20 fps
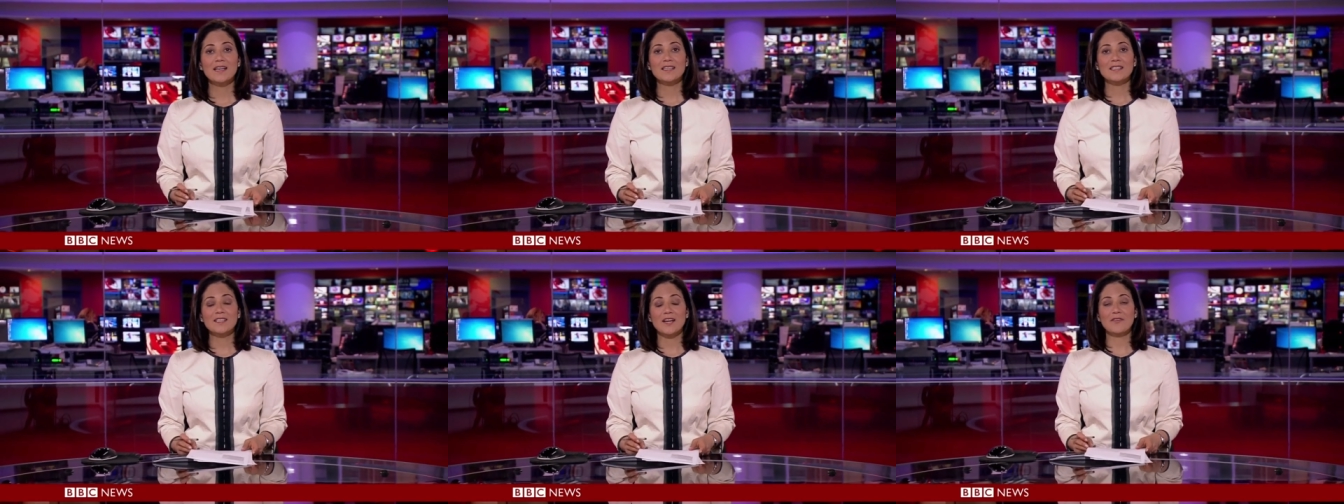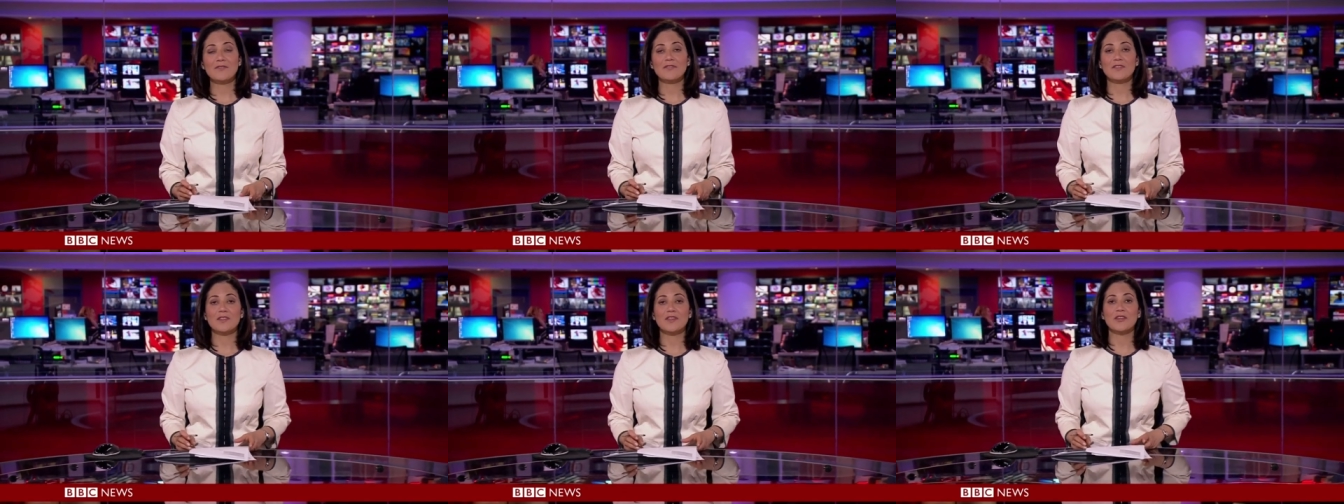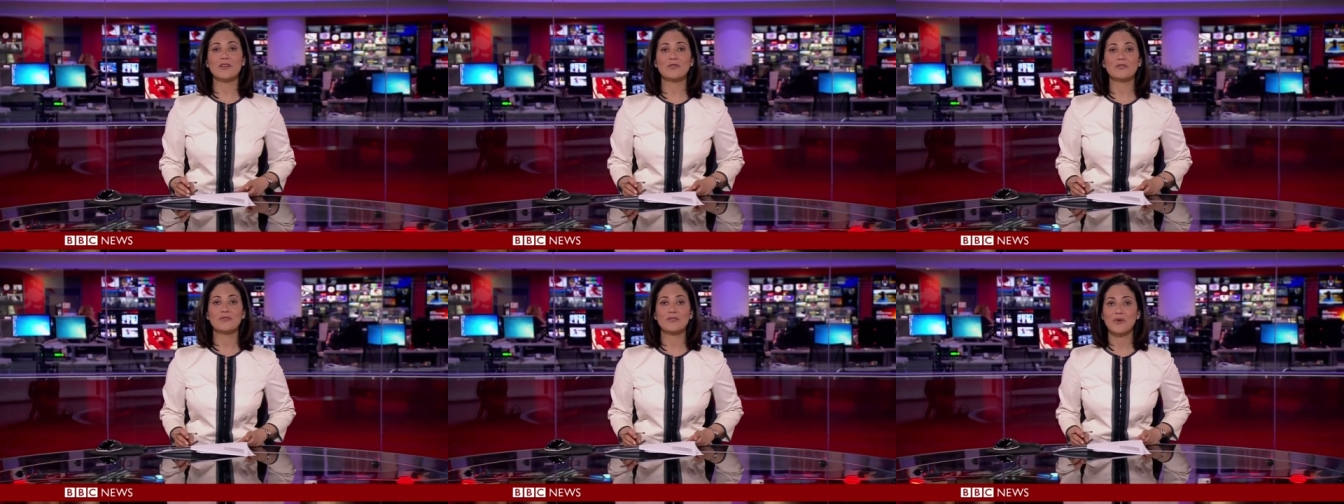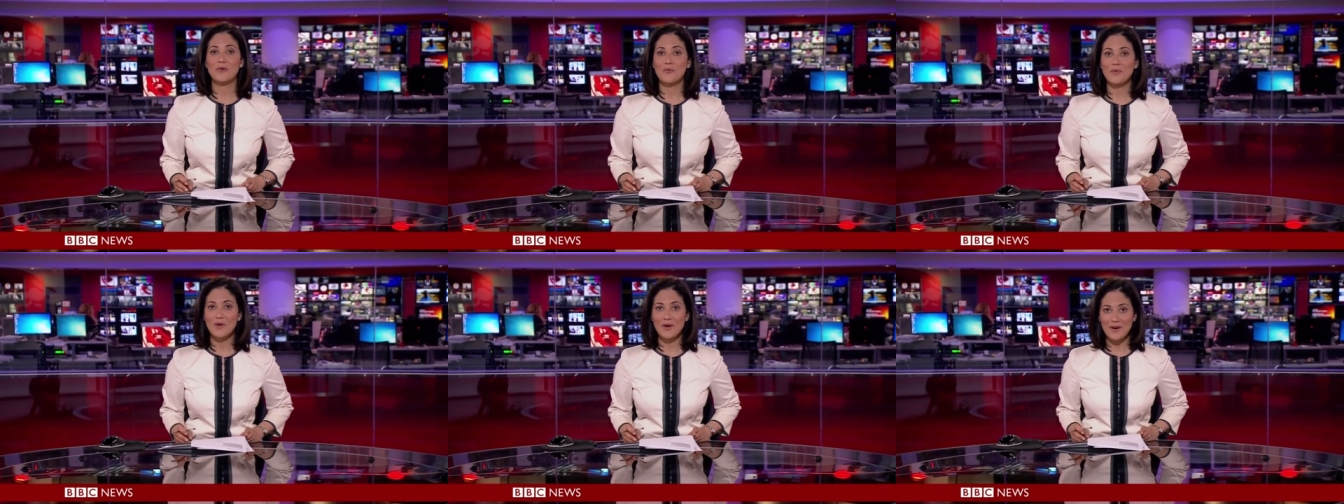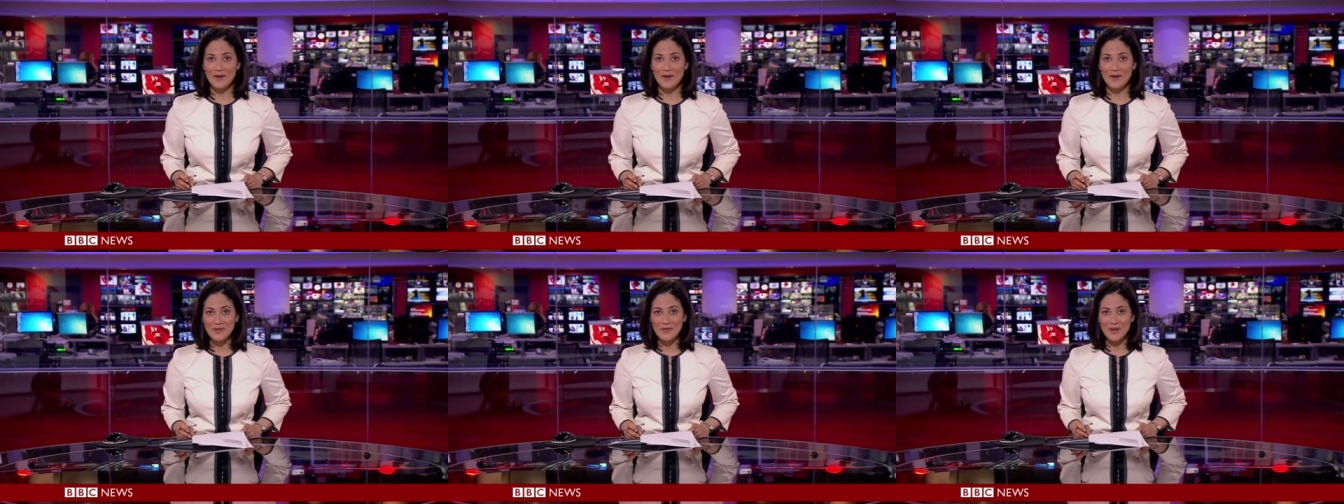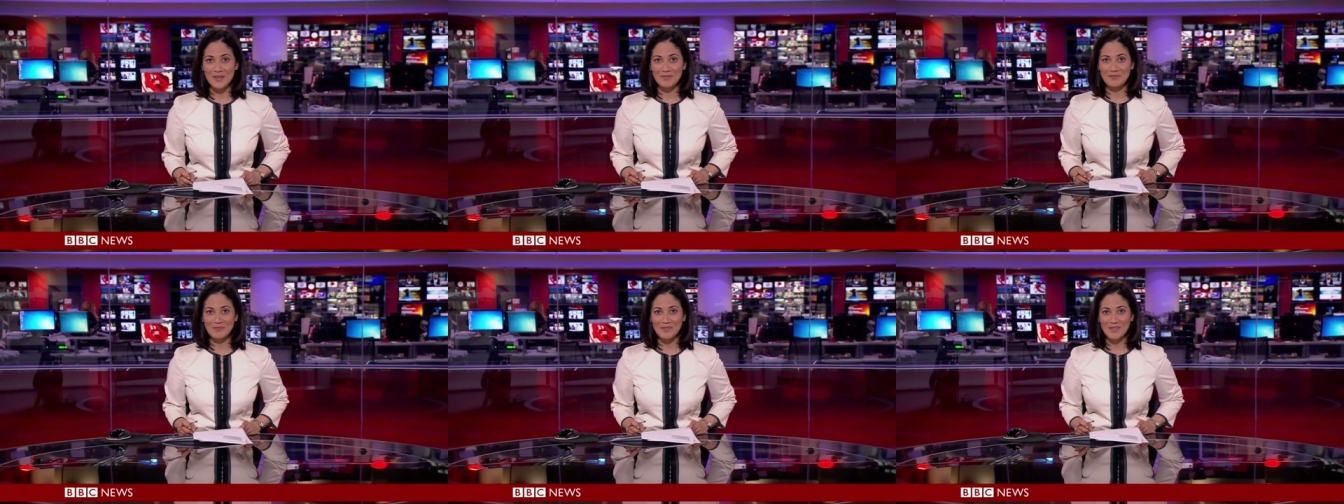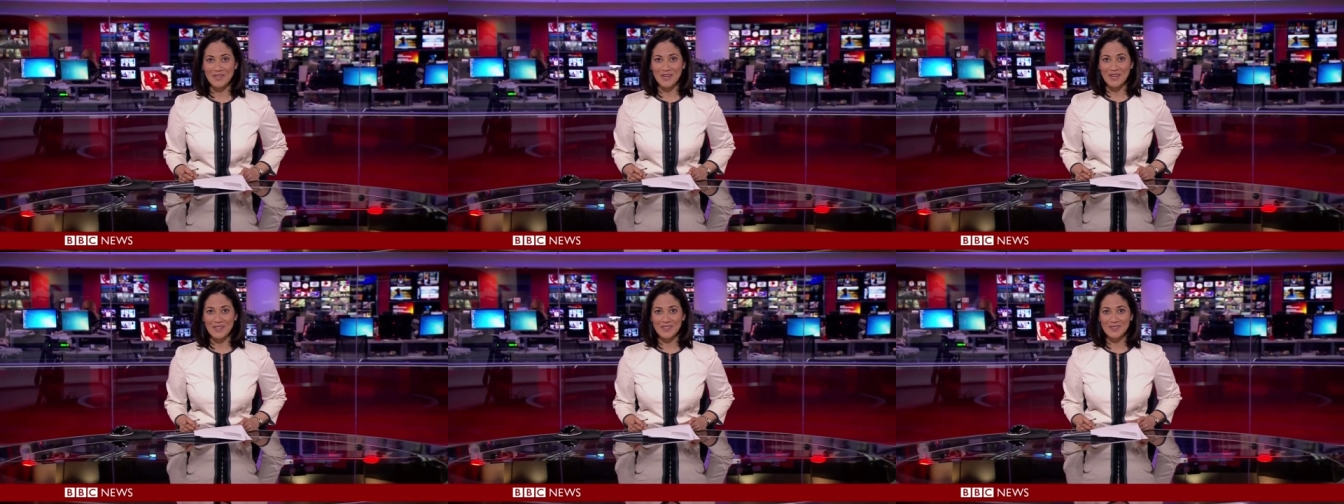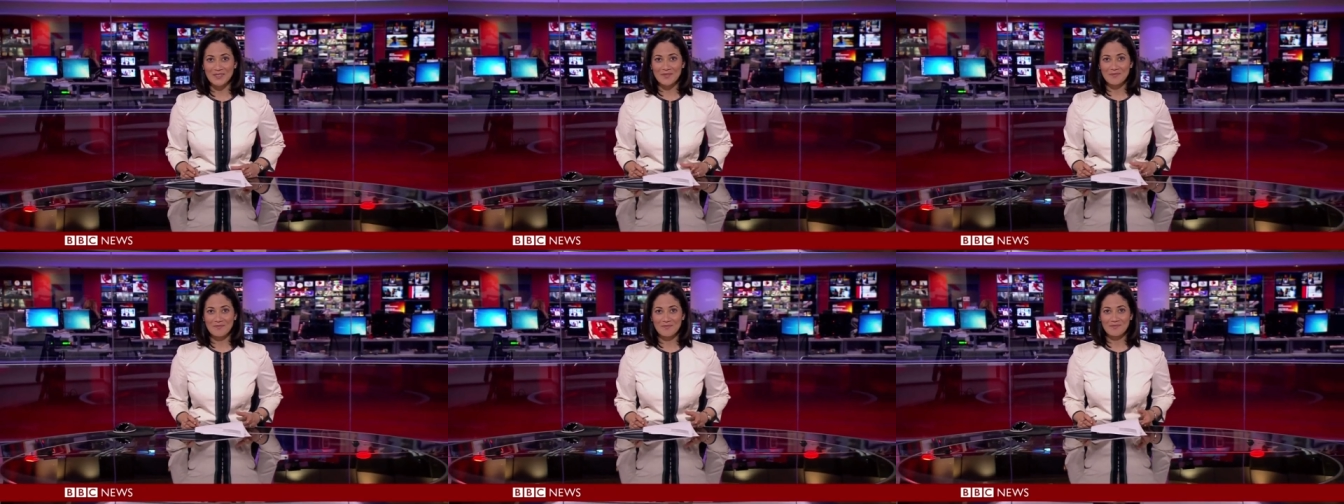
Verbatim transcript: time for the news wherever you are. Good night.